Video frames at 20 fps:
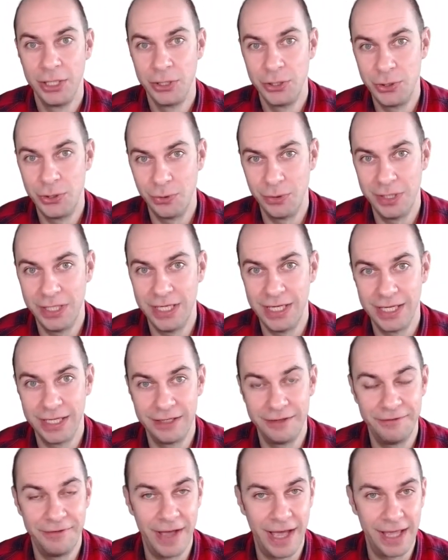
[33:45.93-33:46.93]
to the
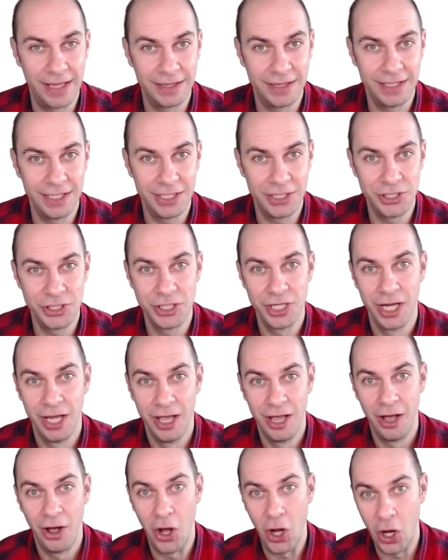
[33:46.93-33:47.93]
advantage
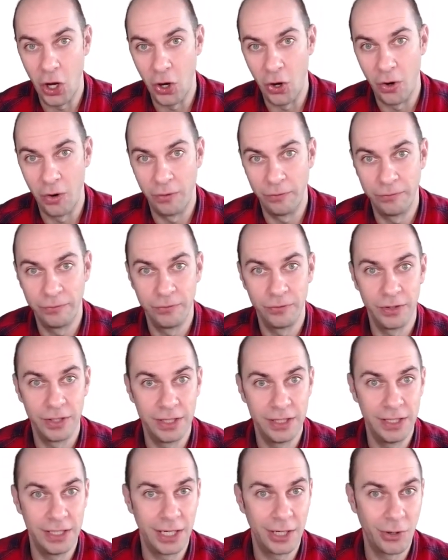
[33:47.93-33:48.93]
of
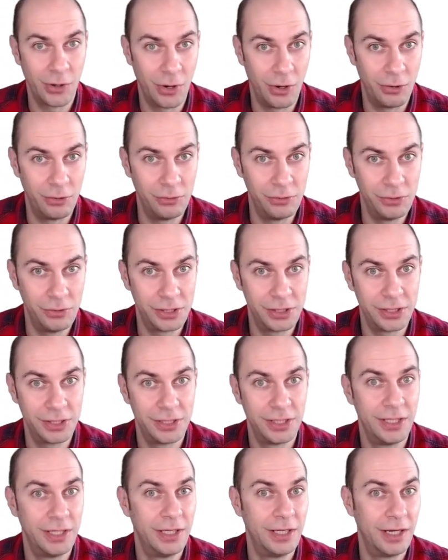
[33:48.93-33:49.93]
the holder
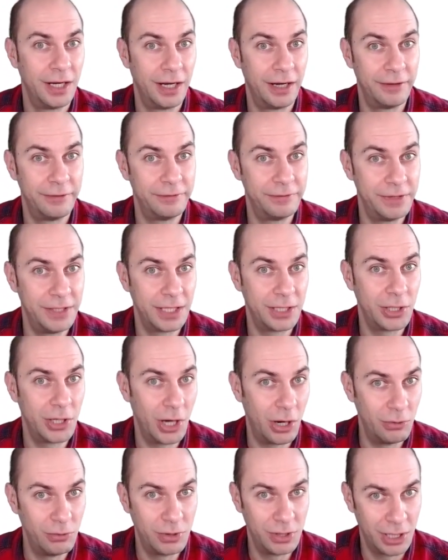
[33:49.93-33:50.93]
of the
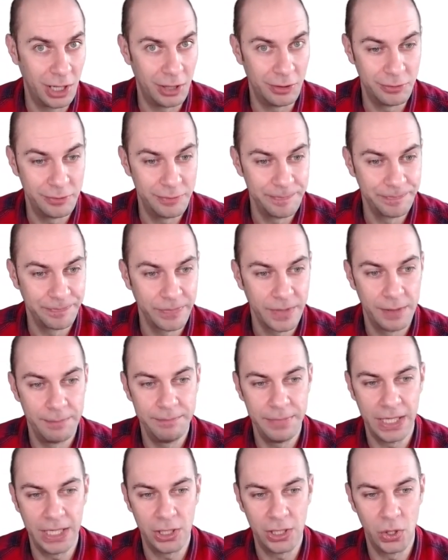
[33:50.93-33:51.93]
COCO,
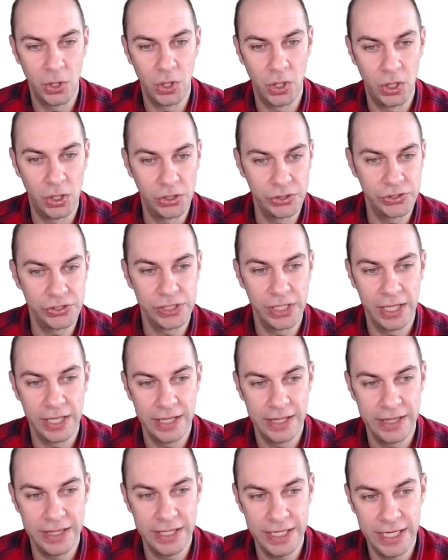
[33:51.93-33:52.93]
because
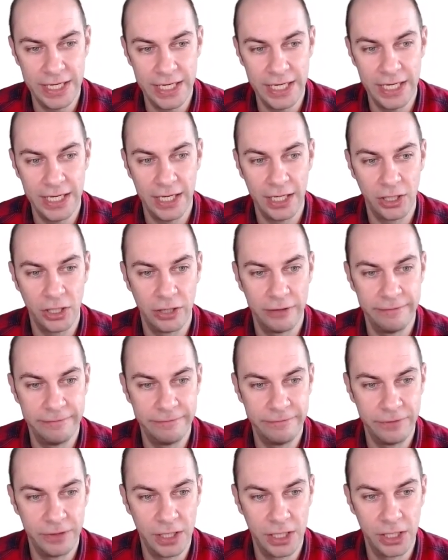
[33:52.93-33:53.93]
the
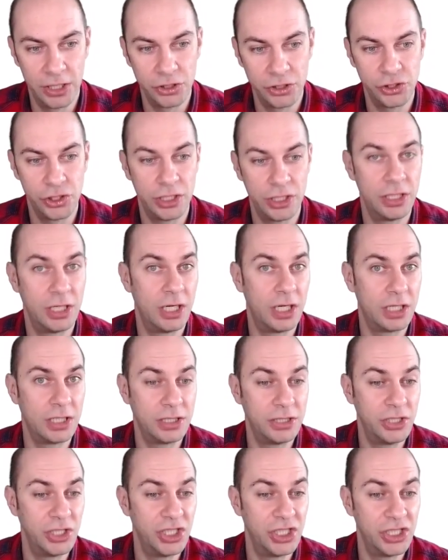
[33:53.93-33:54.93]
conversion
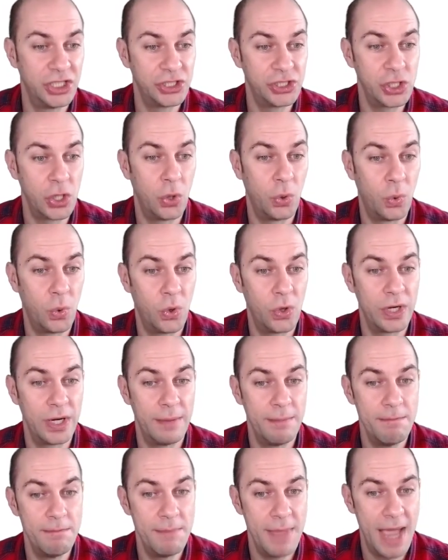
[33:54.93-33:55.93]
occurs
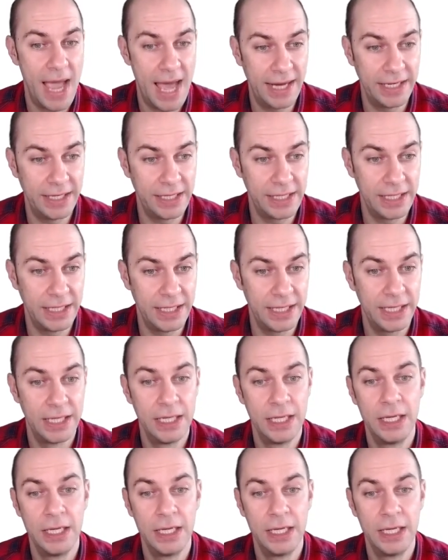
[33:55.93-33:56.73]
automatically